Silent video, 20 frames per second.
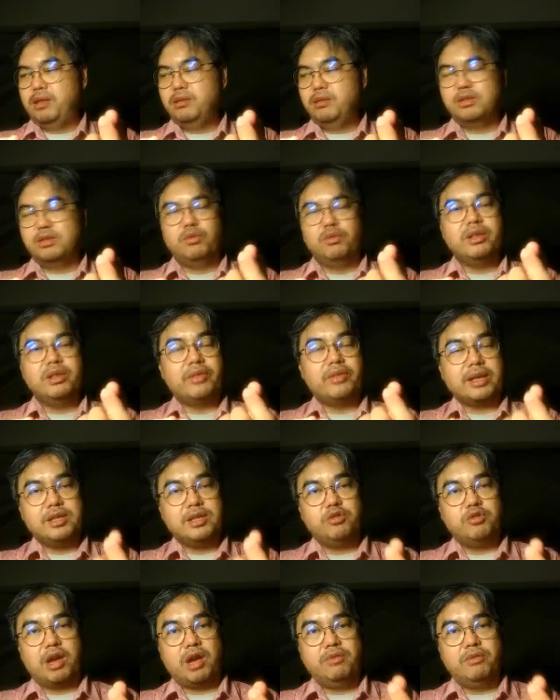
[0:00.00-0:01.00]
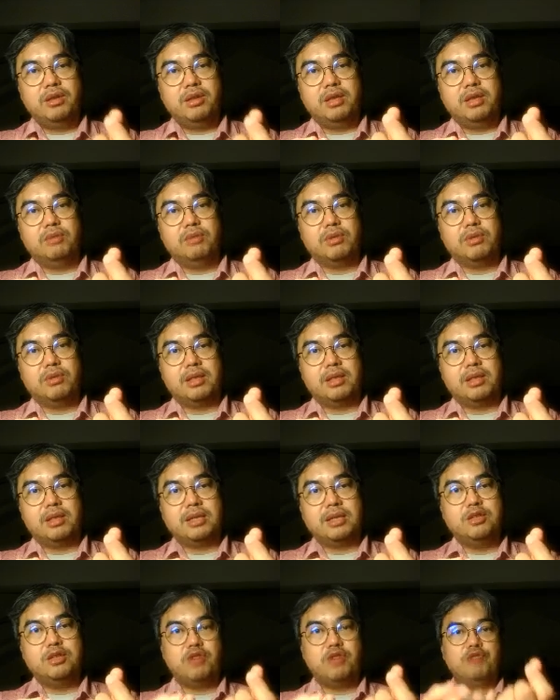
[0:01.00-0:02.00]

so what the taxi driver did was the taxi driver